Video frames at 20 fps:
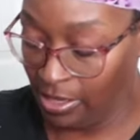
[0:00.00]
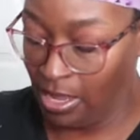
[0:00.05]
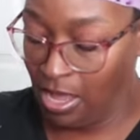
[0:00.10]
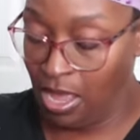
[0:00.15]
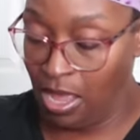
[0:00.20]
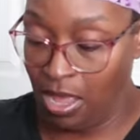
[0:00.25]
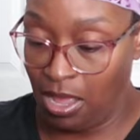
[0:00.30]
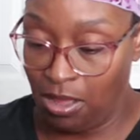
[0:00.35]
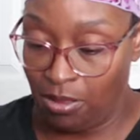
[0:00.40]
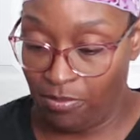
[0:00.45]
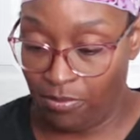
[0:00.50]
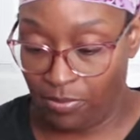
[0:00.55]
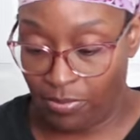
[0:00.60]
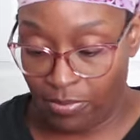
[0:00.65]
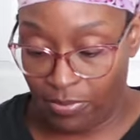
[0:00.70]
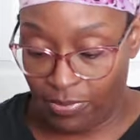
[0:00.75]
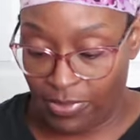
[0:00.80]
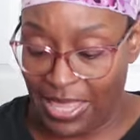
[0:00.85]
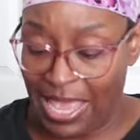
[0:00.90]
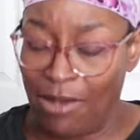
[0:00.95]

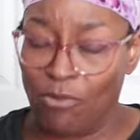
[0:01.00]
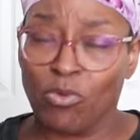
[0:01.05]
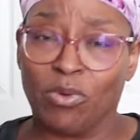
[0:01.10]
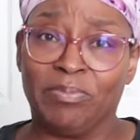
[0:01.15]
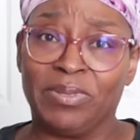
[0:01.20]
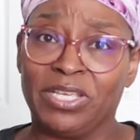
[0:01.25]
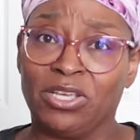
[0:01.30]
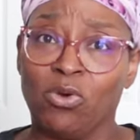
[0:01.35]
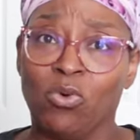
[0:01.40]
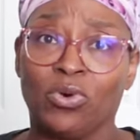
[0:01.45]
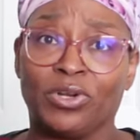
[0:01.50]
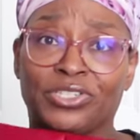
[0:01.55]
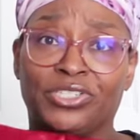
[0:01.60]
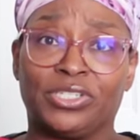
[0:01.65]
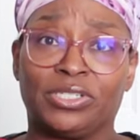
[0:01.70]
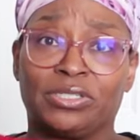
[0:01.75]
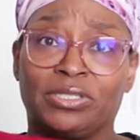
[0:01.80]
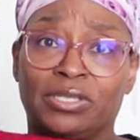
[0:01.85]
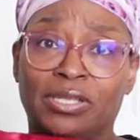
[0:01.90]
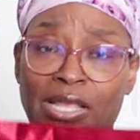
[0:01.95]
That will be
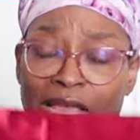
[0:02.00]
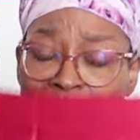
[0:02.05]
gorgeous.